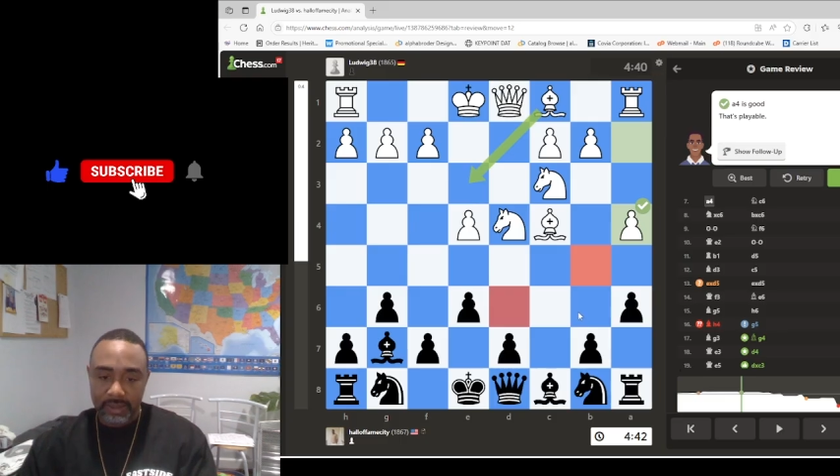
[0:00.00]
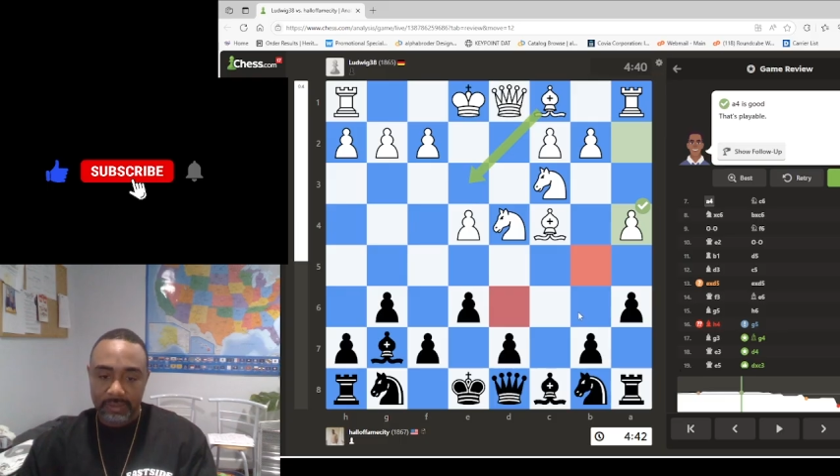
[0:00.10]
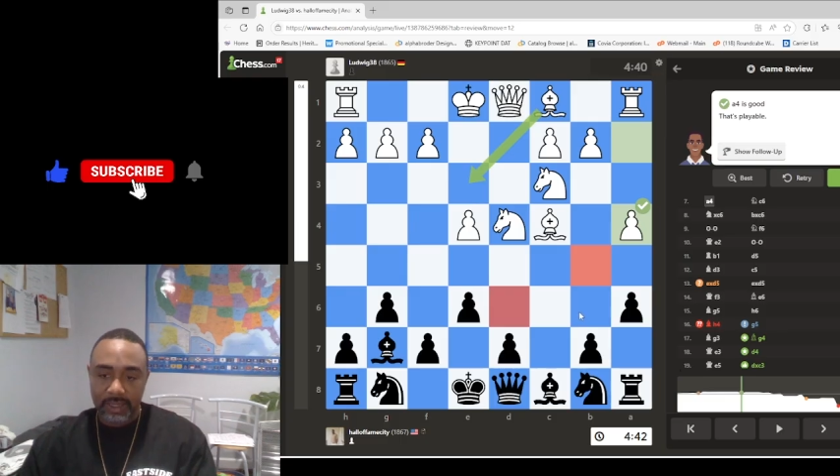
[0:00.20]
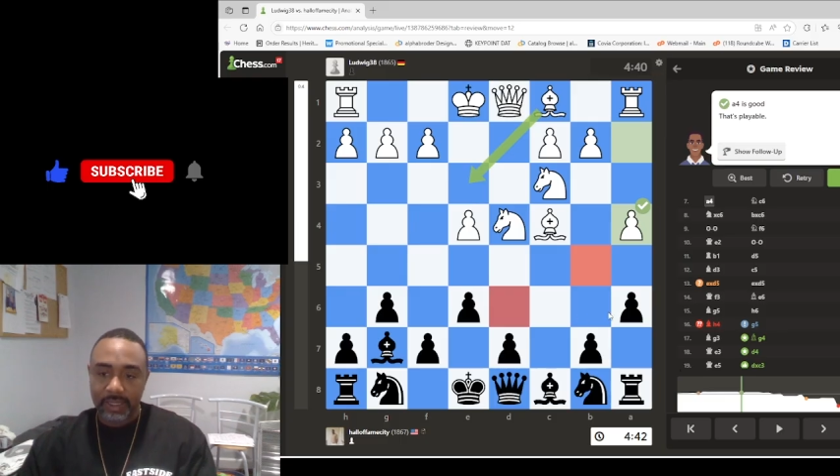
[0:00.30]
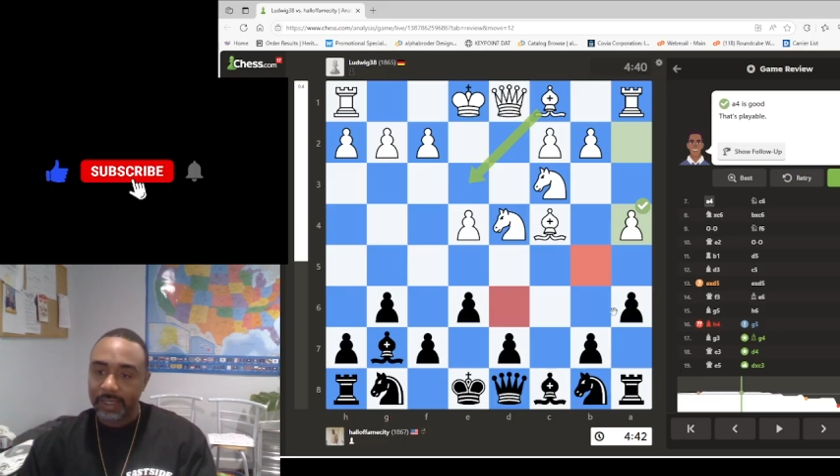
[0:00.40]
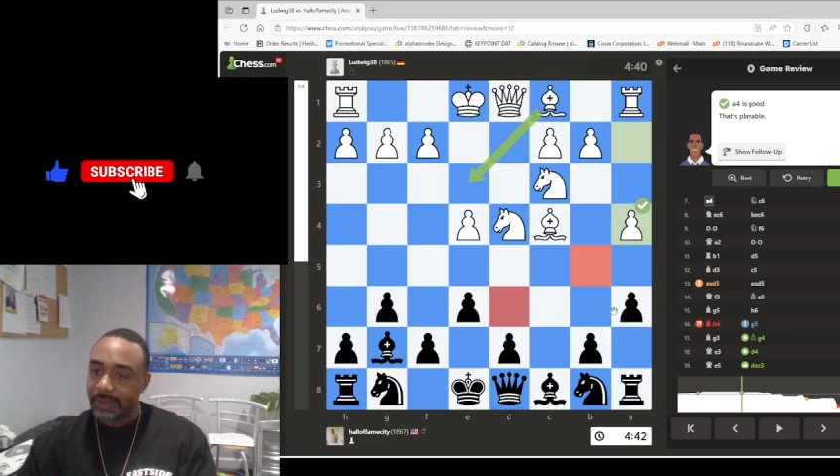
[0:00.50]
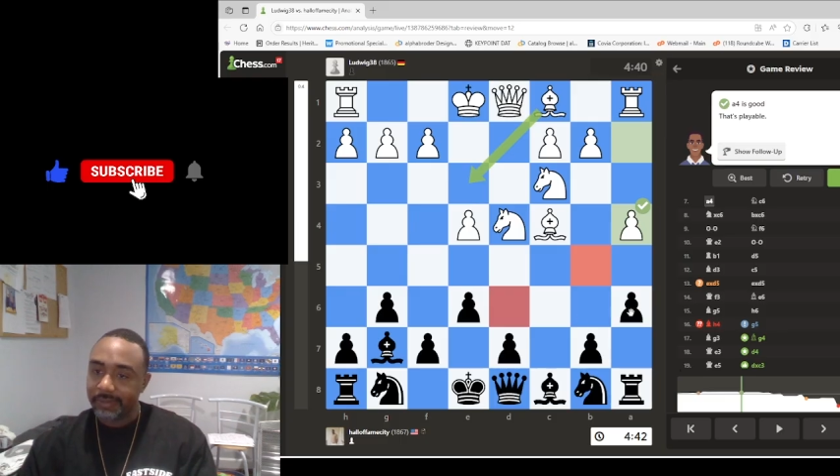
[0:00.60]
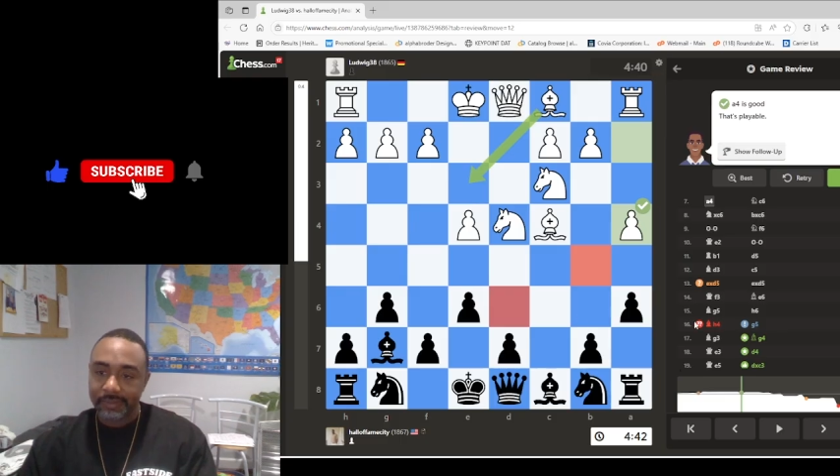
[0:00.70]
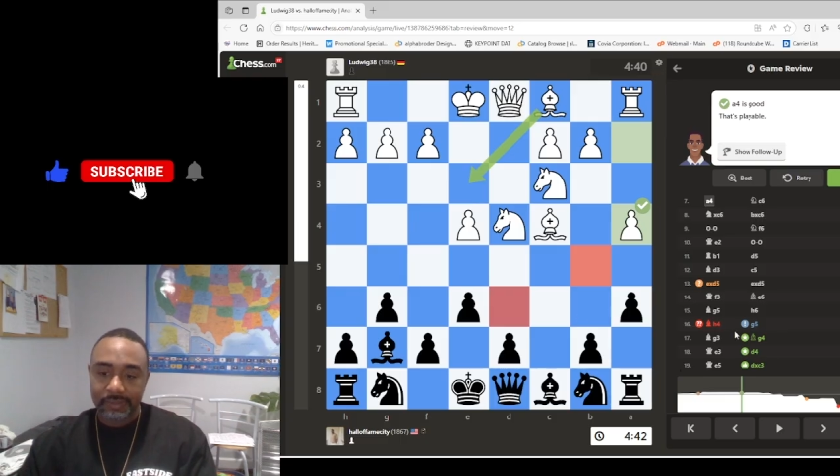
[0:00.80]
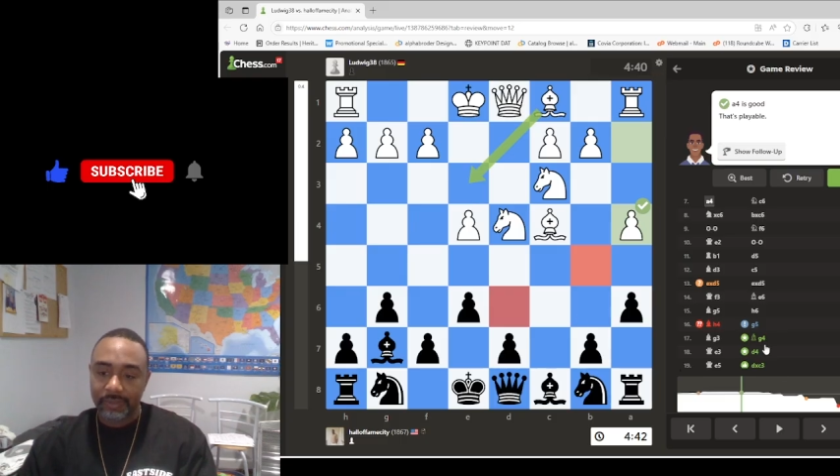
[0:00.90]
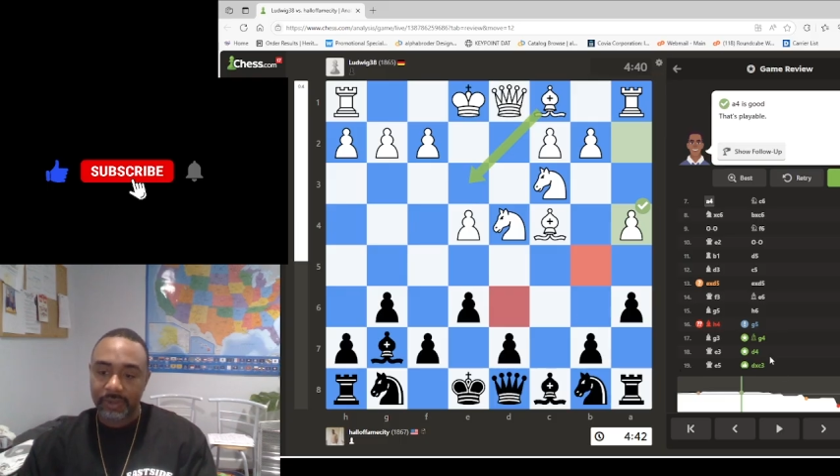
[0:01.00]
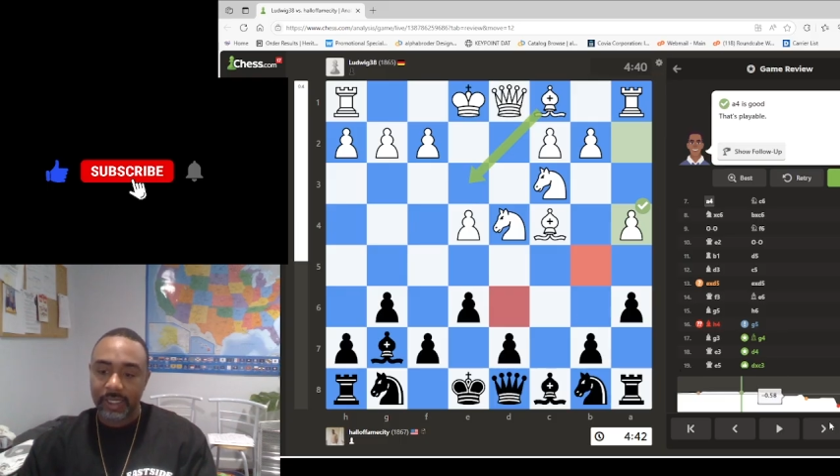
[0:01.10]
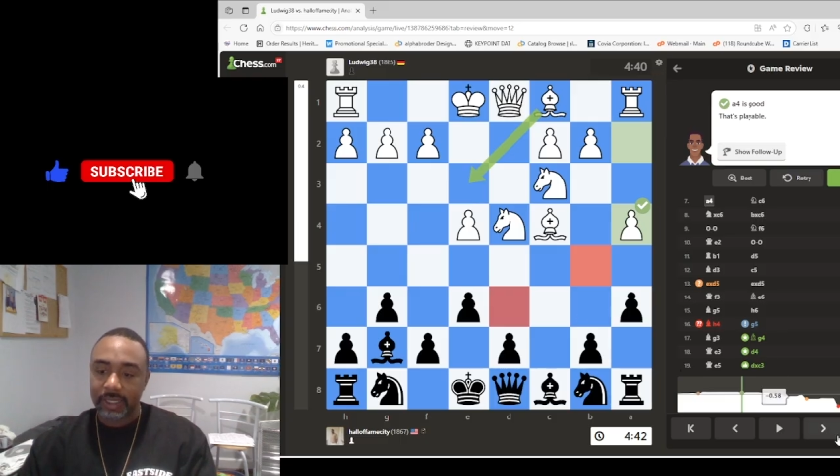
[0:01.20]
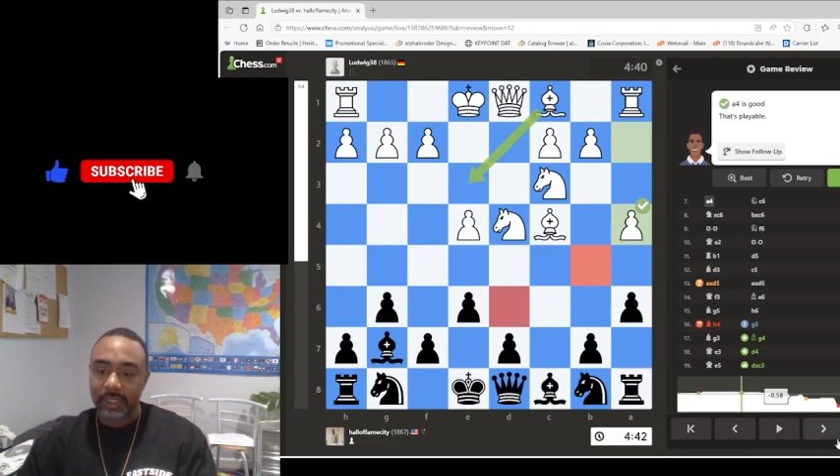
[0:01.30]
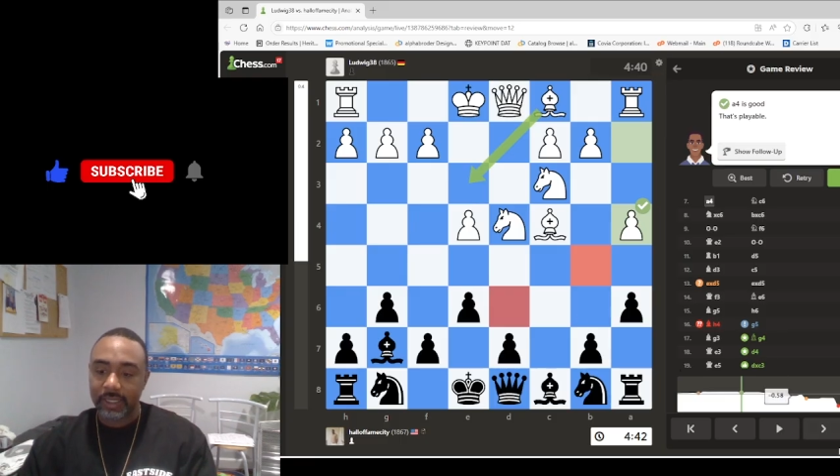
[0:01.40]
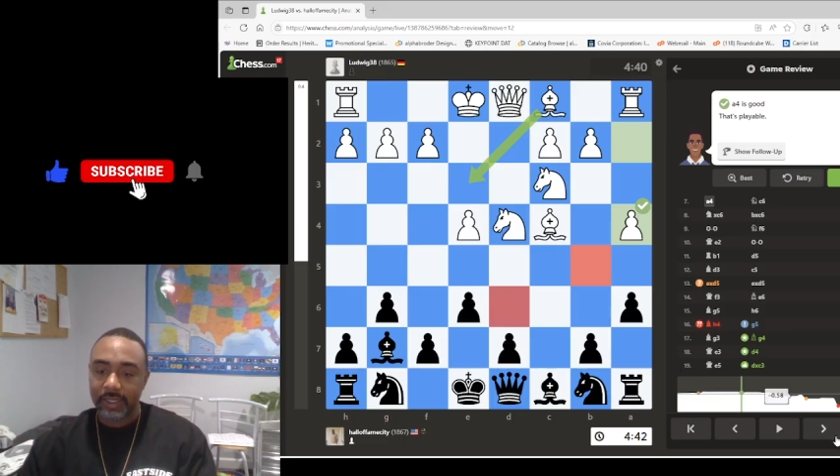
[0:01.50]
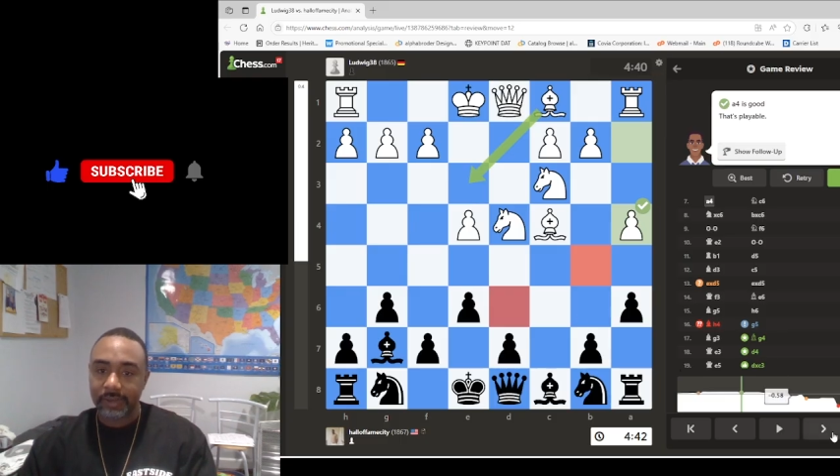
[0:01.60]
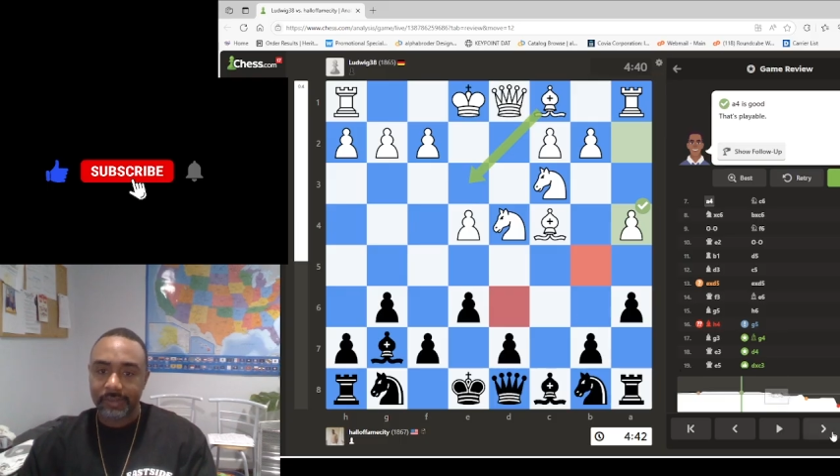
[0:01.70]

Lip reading: my king. And we can't have that.